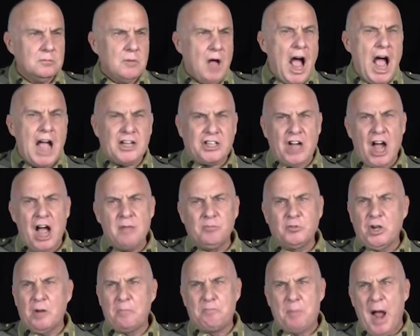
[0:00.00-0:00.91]
I
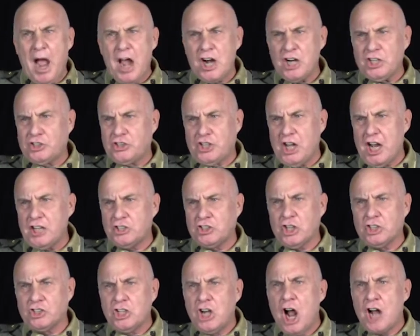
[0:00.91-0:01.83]
come to bury
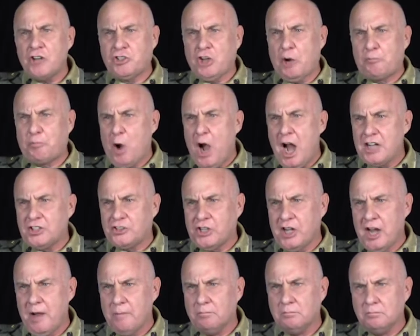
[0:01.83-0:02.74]
Caesar's, not to
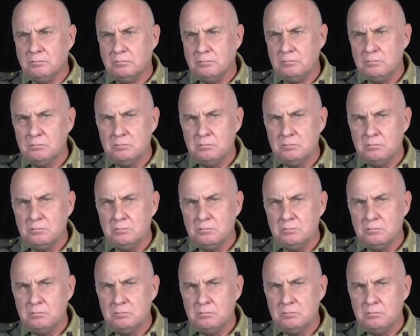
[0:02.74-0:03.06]
praise him.